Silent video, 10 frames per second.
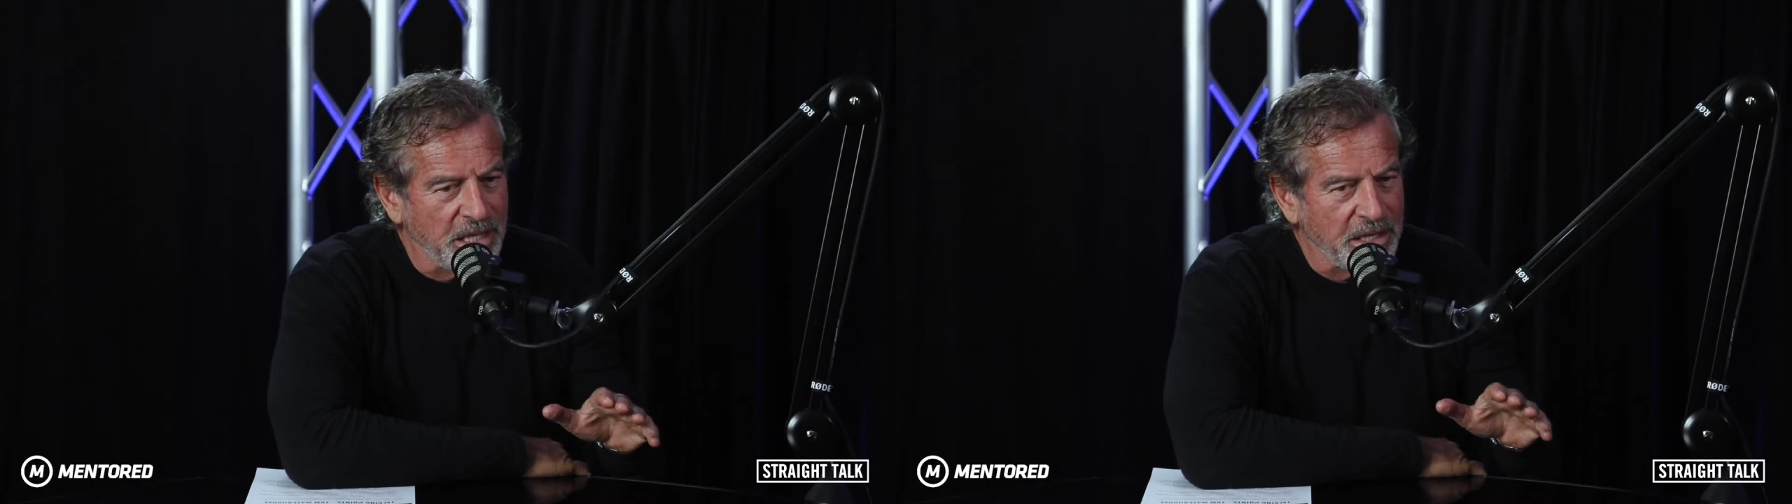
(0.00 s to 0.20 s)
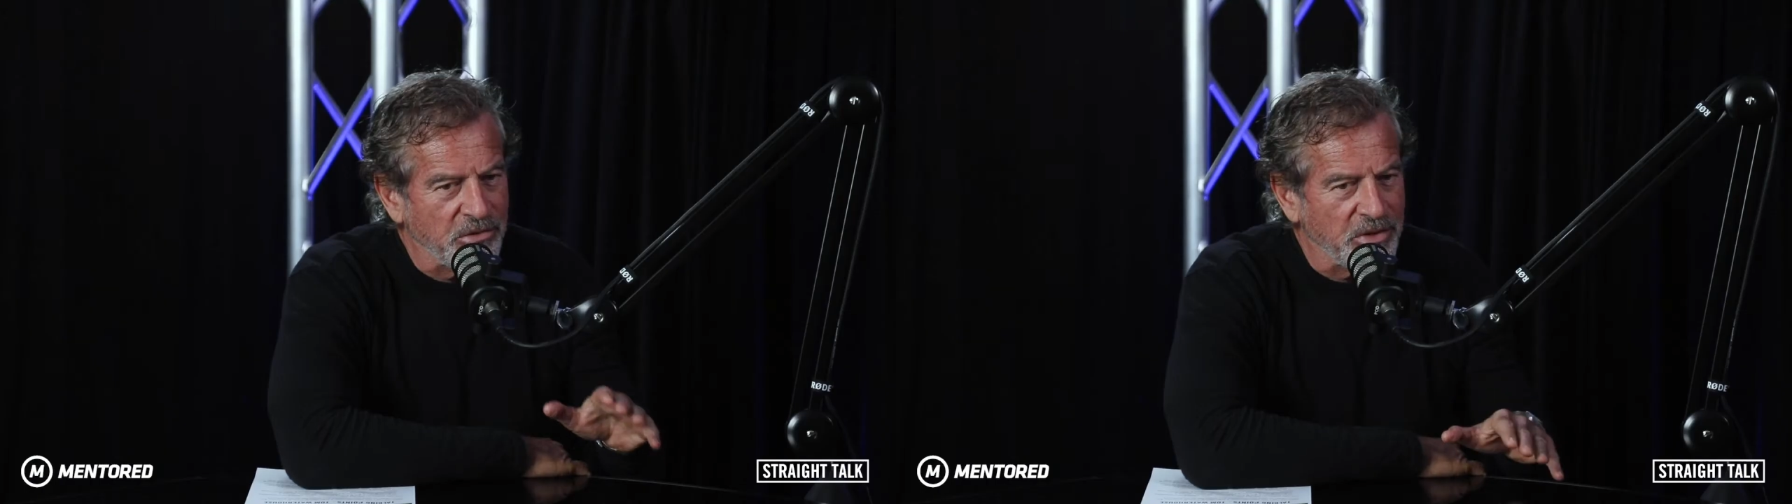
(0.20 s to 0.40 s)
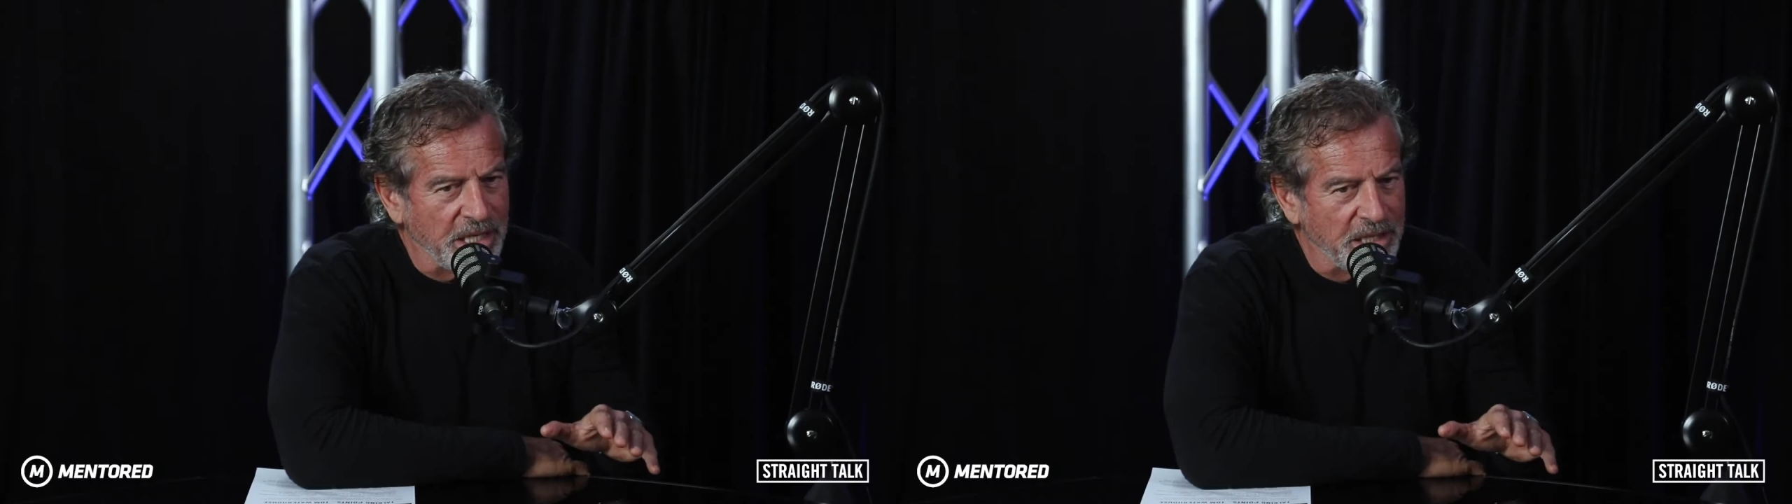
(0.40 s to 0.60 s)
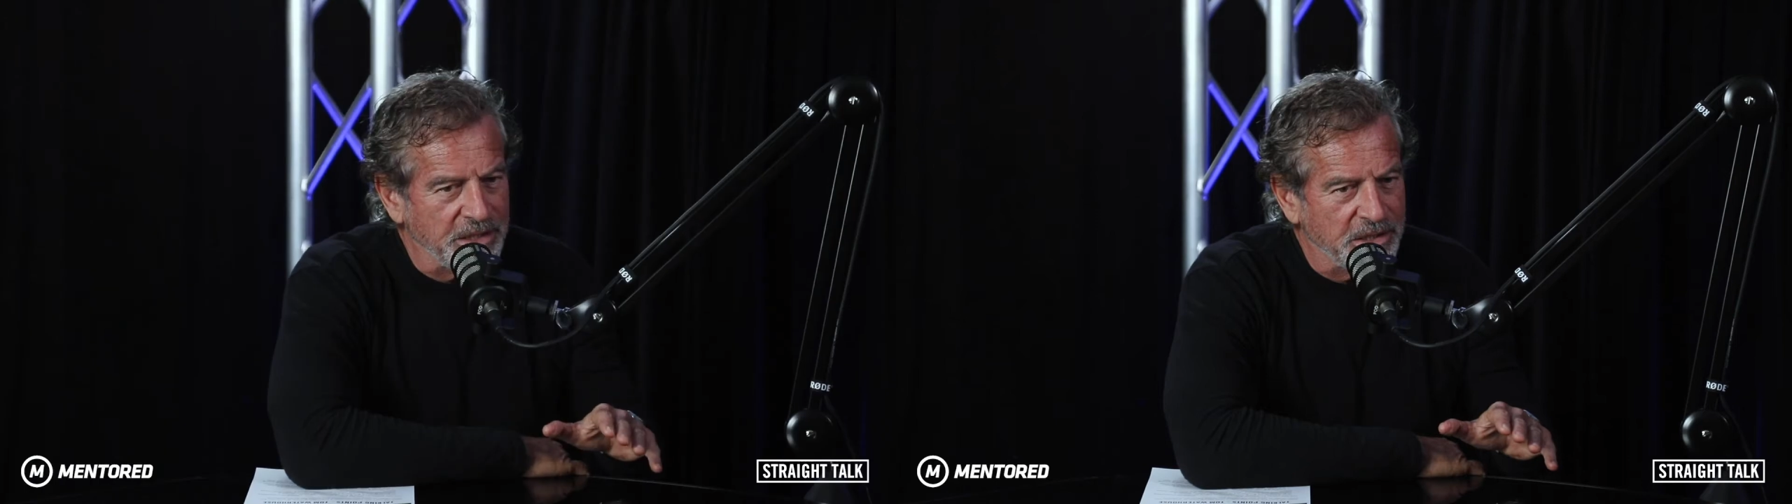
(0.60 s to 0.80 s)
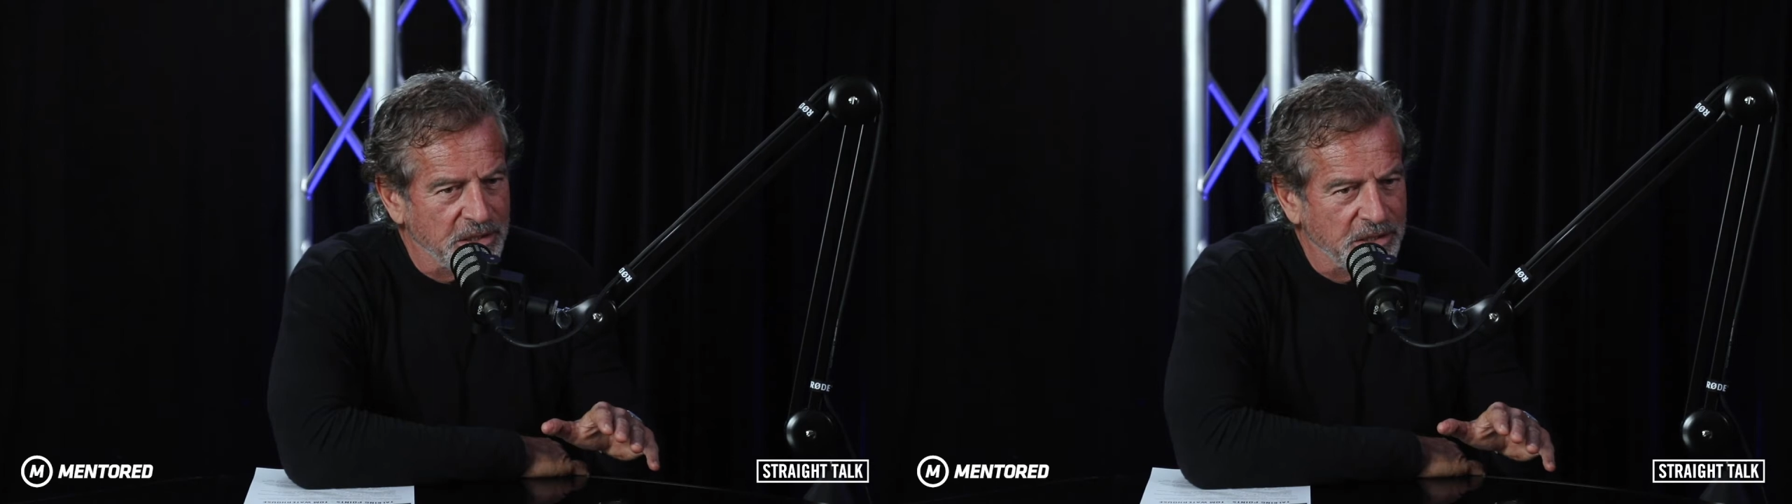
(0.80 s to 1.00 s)

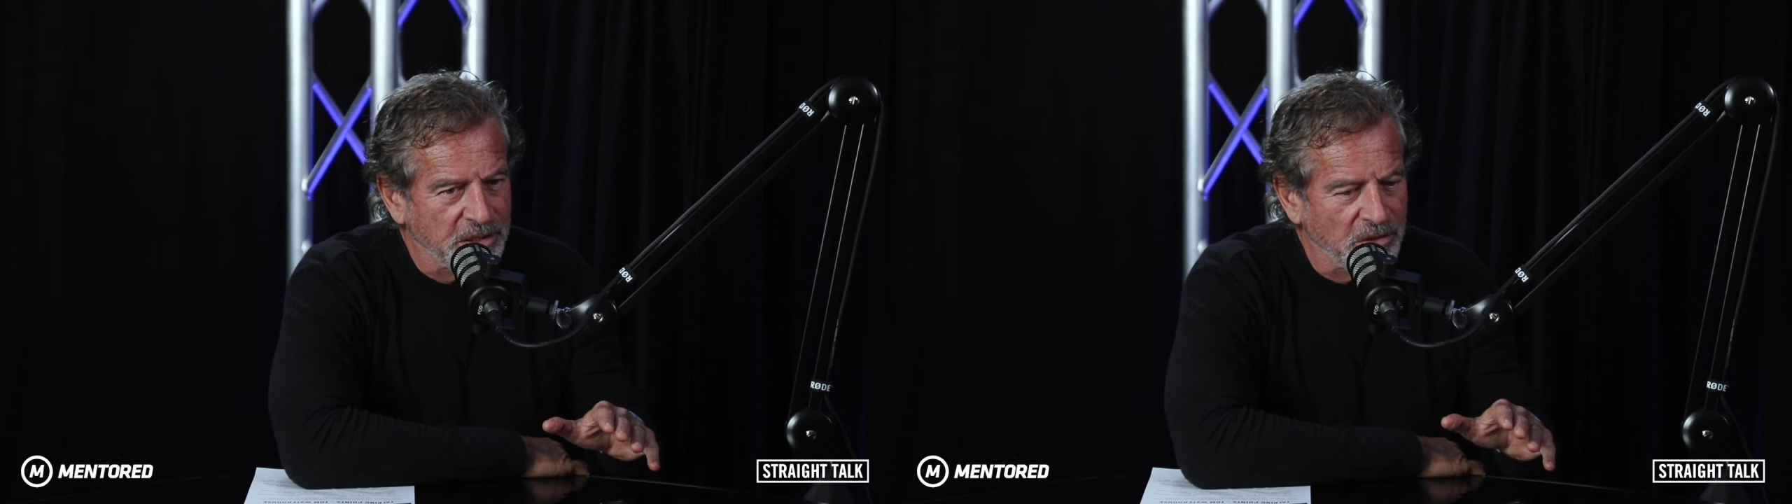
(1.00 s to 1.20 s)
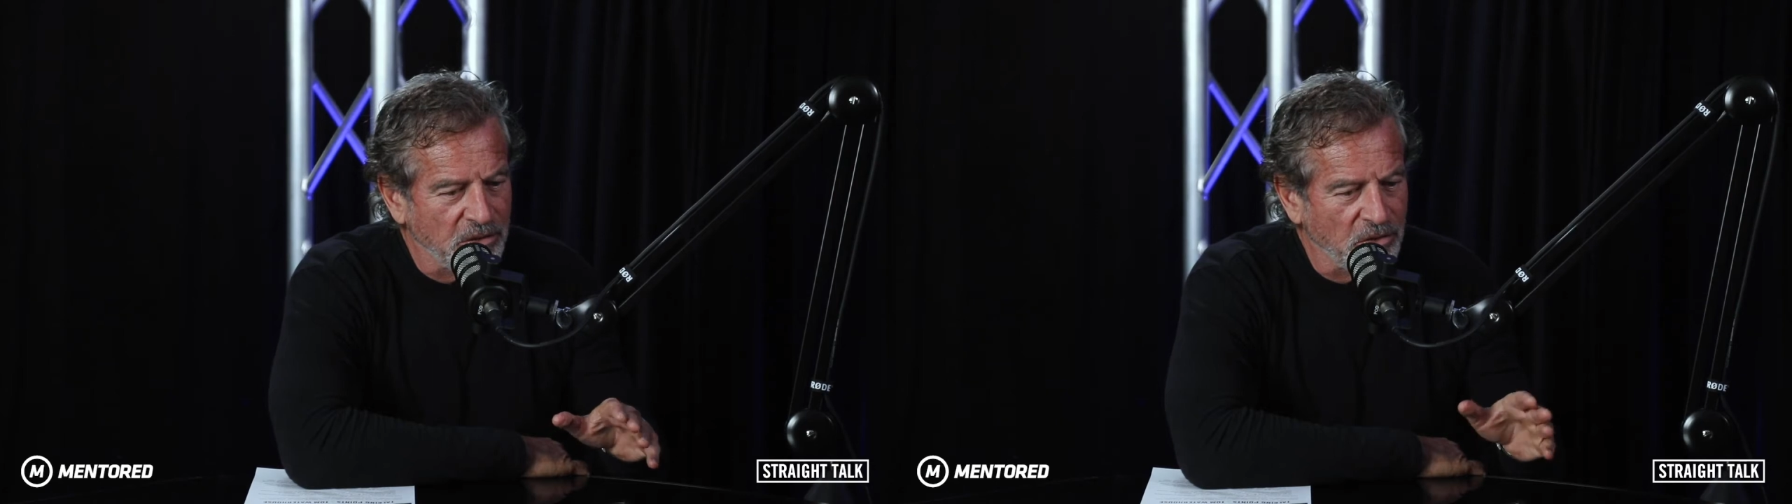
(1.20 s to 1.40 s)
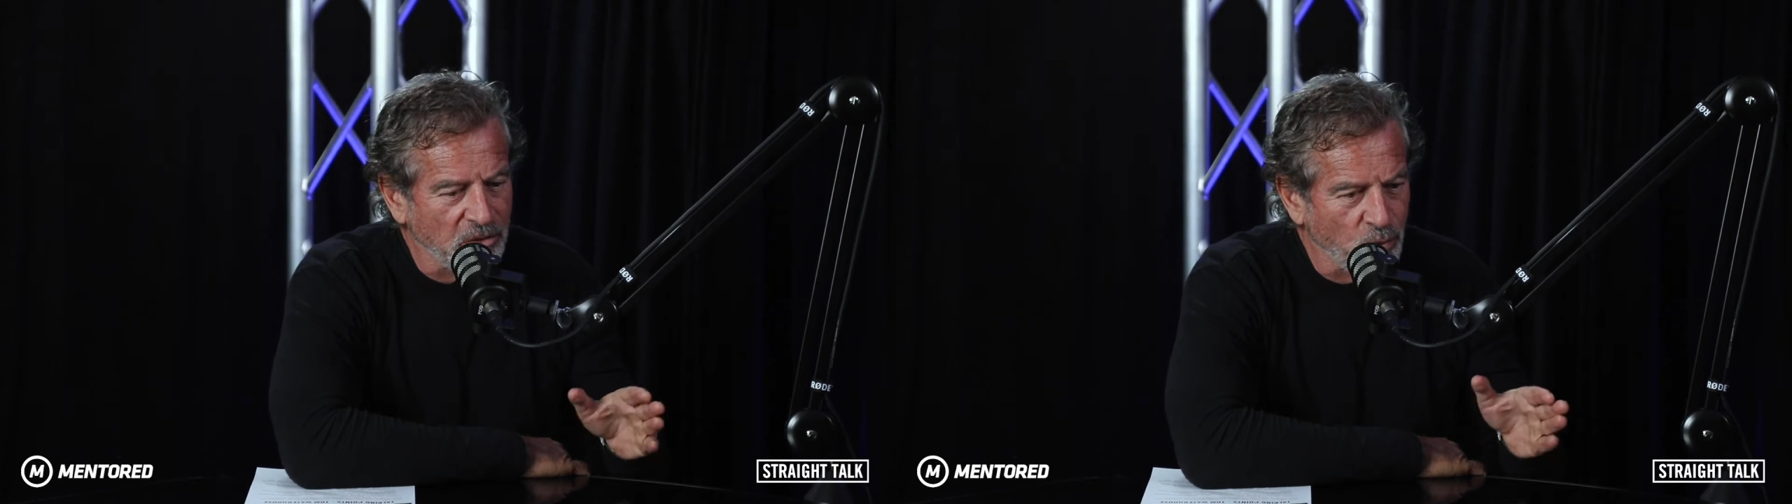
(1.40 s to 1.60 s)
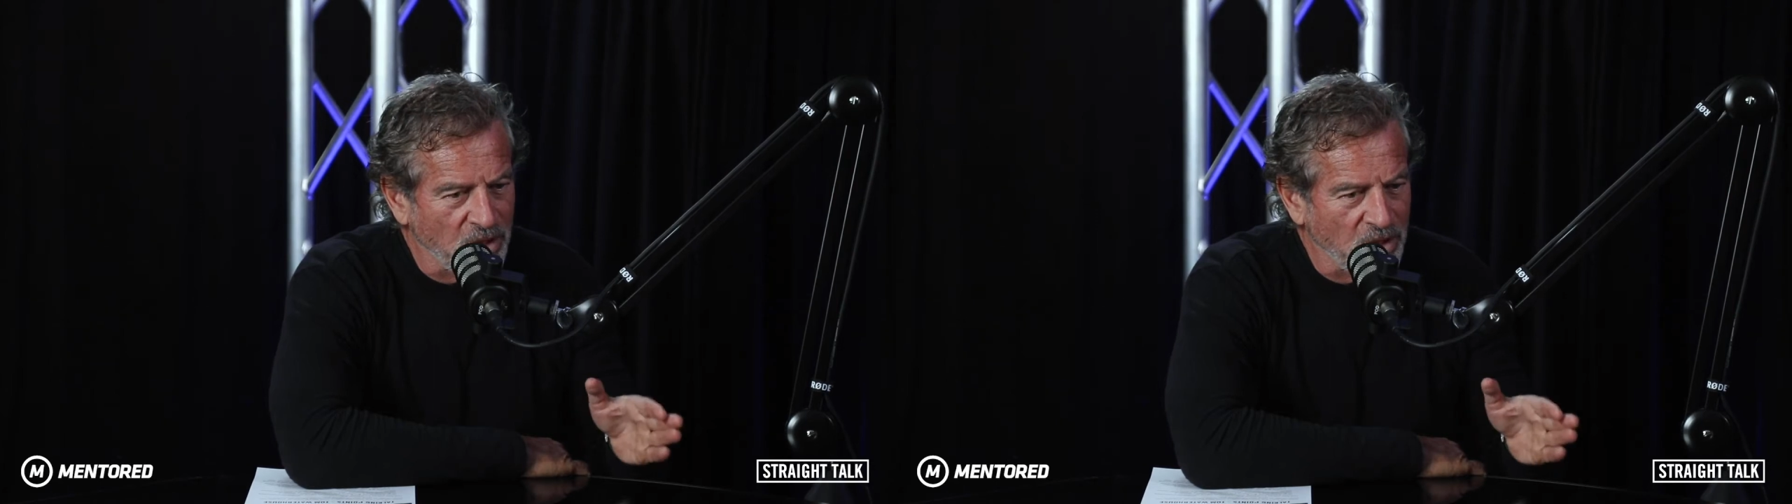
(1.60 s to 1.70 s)
aggregate on